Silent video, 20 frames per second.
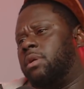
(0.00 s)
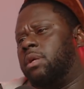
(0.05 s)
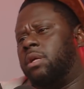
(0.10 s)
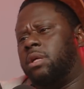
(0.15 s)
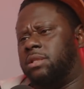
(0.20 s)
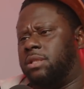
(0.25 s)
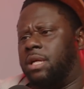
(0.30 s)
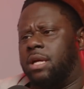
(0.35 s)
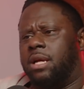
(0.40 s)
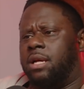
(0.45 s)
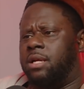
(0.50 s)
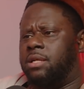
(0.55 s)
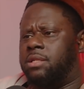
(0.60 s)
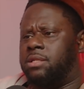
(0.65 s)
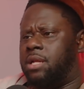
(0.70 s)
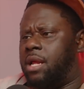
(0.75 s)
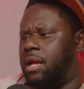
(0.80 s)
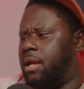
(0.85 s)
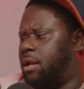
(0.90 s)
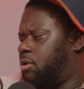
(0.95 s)
Cause it's
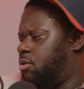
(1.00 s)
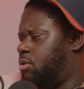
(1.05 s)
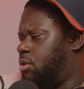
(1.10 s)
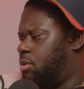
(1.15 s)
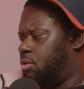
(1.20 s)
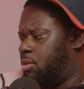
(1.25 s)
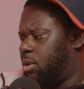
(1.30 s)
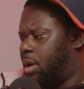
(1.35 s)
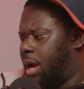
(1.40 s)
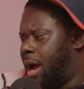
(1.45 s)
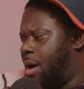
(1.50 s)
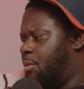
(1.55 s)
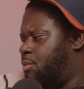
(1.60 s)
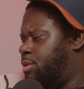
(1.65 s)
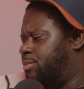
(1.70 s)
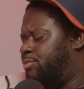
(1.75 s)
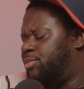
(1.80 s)
like you know I wouldn't